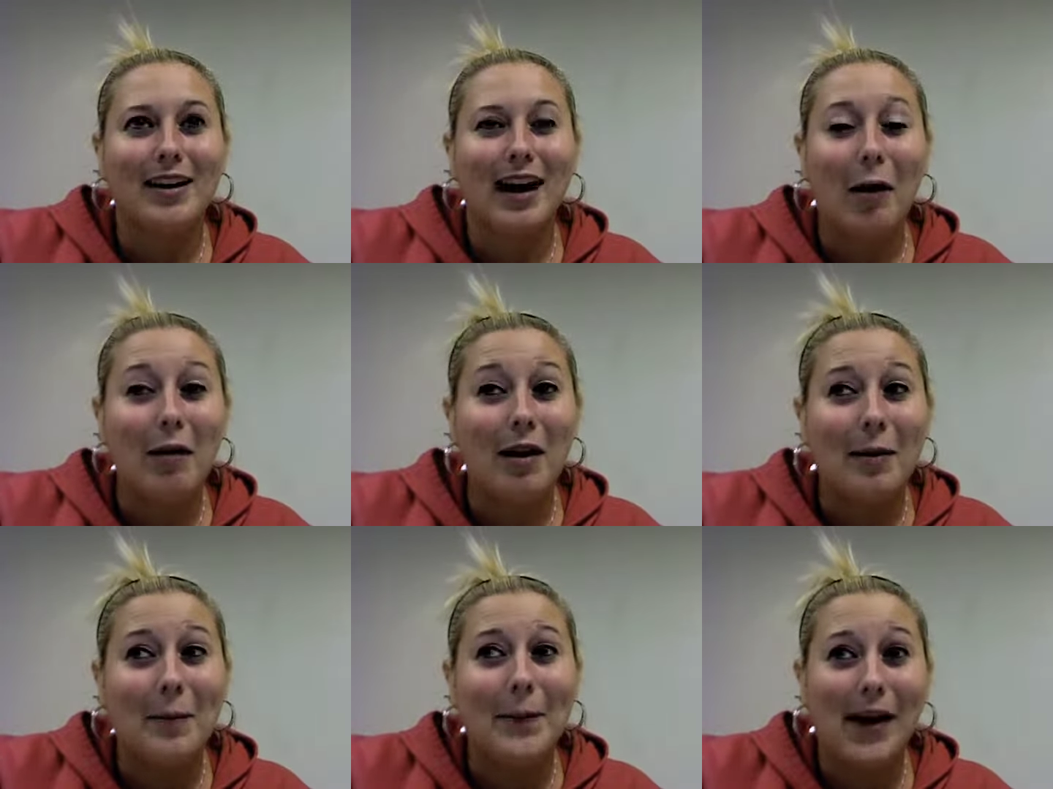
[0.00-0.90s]
I
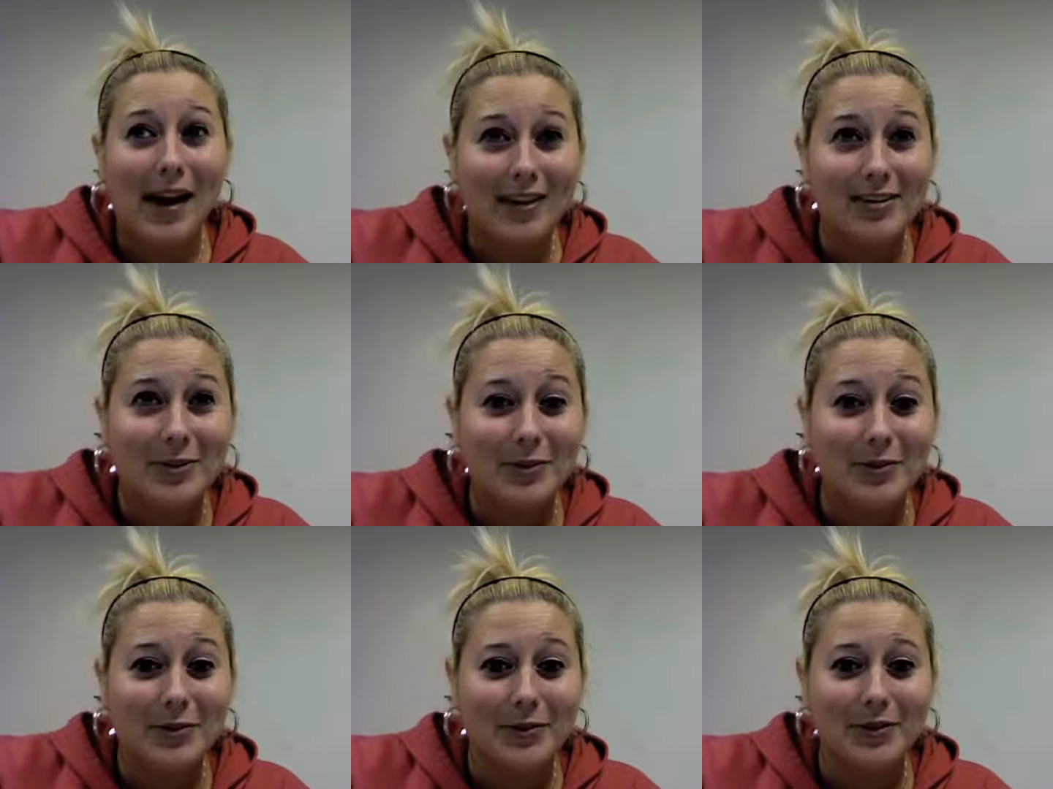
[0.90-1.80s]
went back
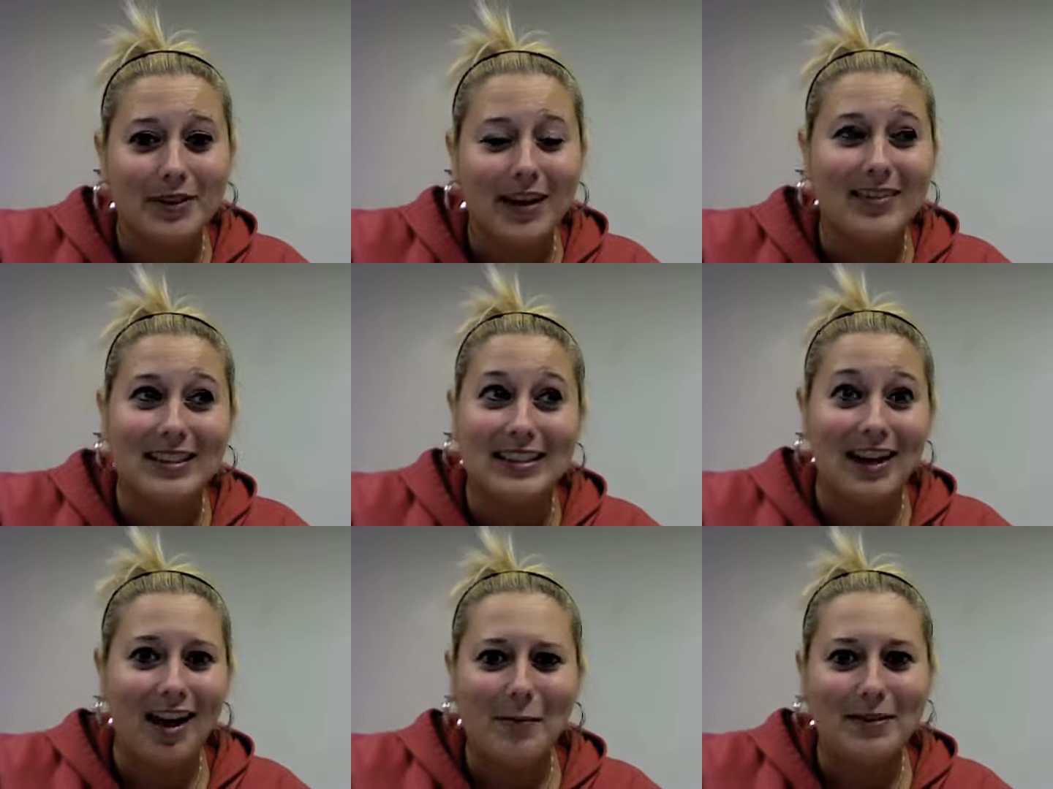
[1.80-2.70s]
to, I was like,
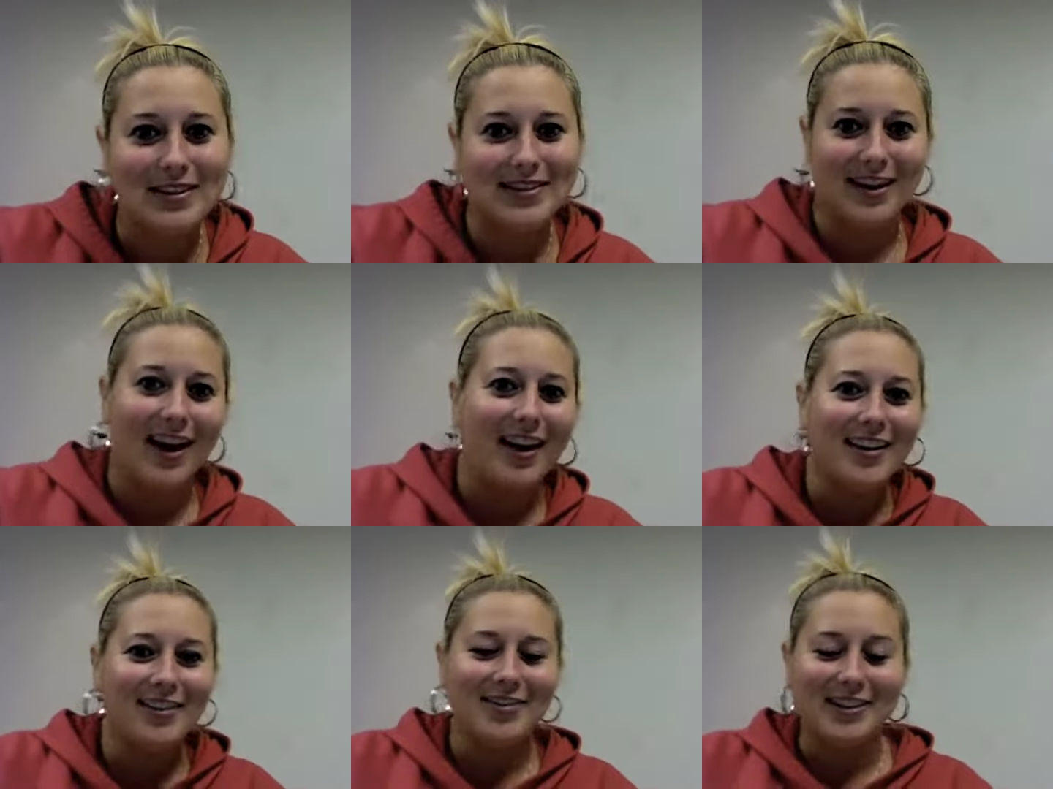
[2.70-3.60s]
yeah, I met this guy,
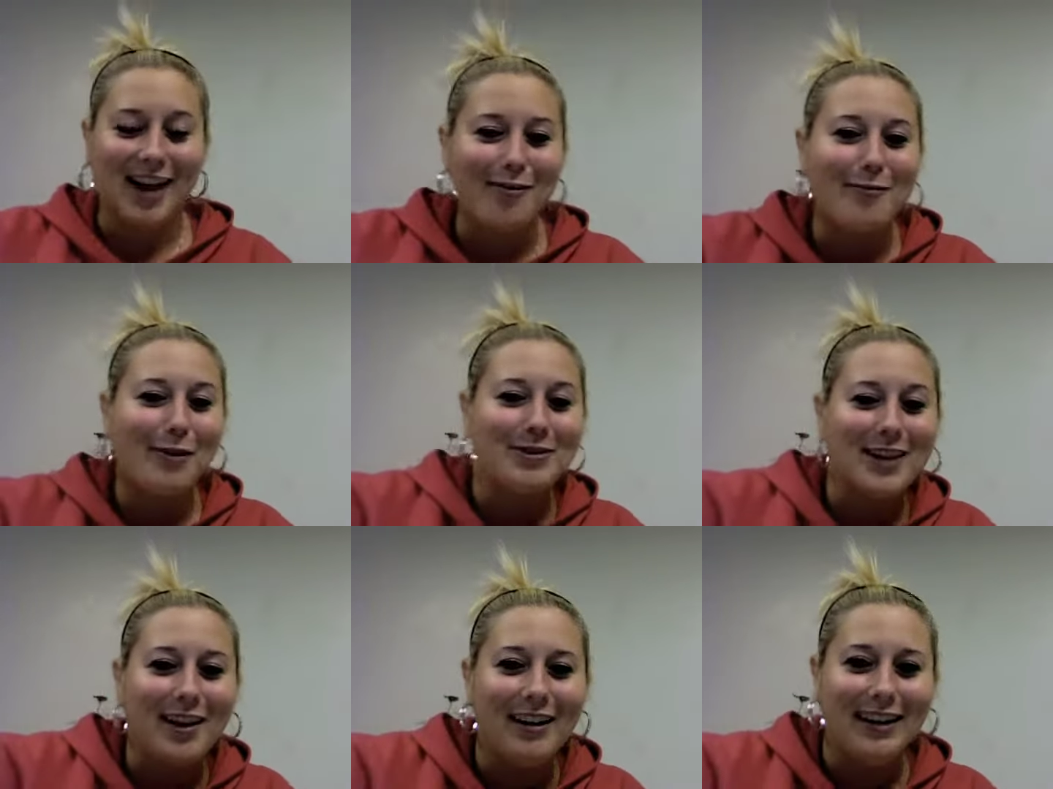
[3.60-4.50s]
you know, the guy from my
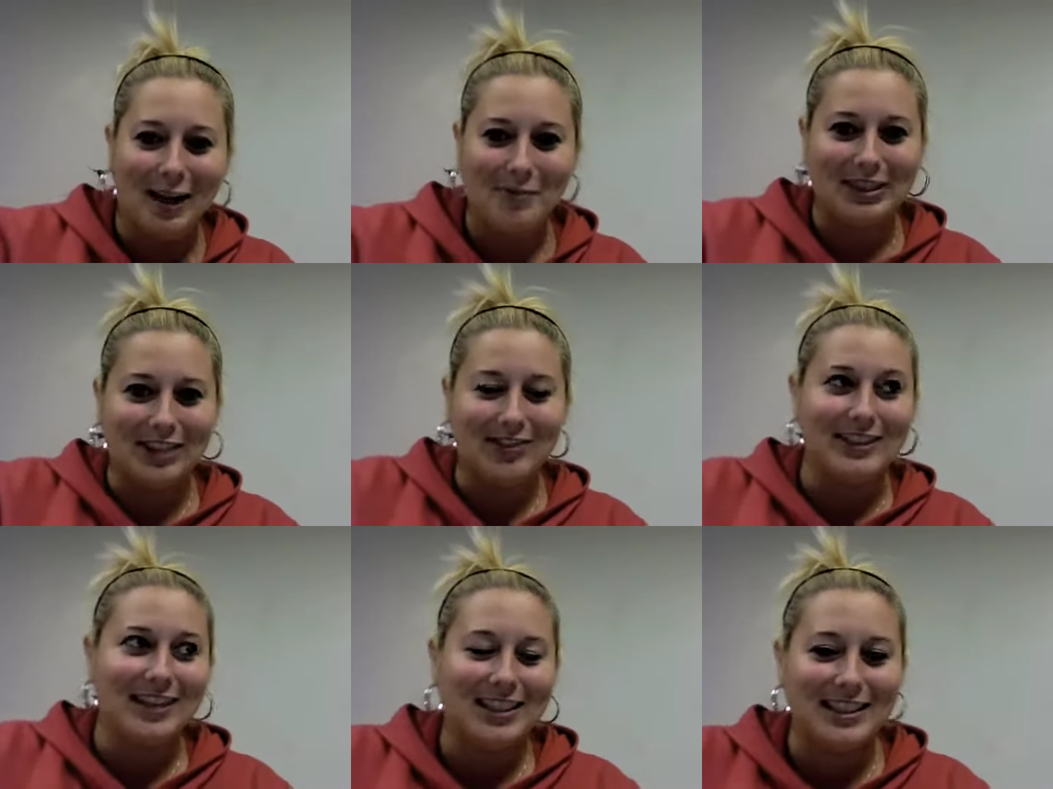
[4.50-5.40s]
hotel. I can't believe he's
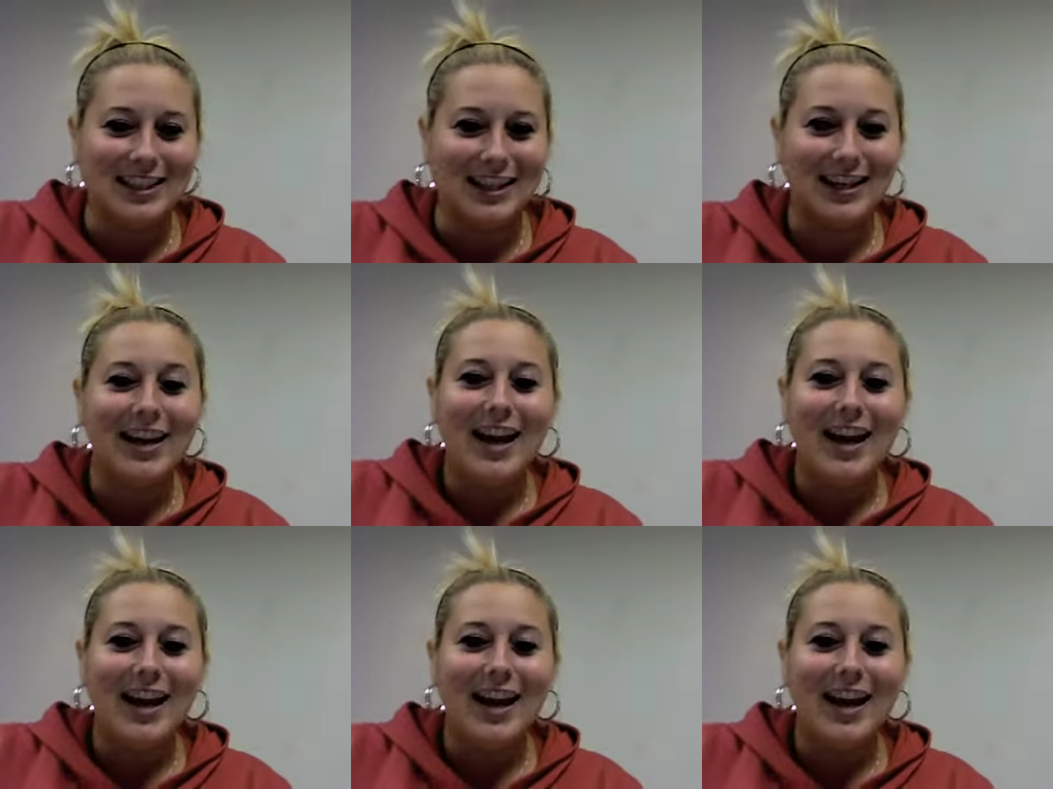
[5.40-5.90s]
actually there.